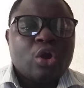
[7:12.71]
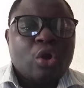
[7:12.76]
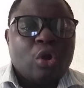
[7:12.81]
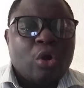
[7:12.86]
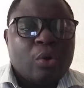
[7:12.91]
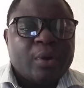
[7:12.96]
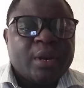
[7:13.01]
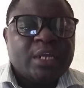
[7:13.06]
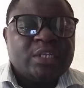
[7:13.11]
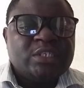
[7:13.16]

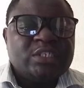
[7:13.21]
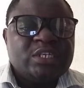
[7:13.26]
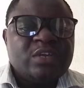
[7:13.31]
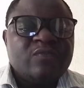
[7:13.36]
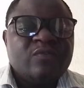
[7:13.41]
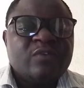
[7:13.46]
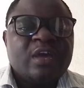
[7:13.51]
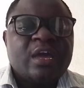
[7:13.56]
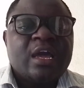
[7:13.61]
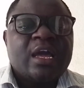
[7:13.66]

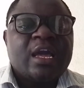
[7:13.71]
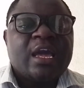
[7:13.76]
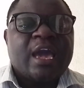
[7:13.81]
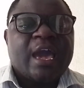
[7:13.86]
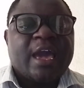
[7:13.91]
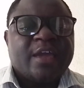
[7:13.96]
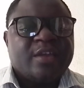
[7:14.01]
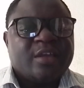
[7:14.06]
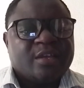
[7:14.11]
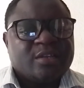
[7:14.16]
corrective
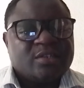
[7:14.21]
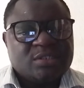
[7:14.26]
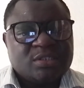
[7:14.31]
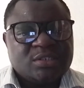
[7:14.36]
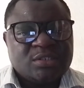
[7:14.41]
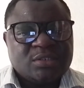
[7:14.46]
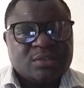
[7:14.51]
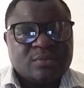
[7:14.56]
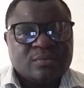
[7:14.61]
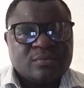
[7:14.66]

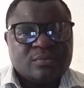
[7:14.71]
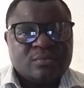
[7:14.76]
guidance.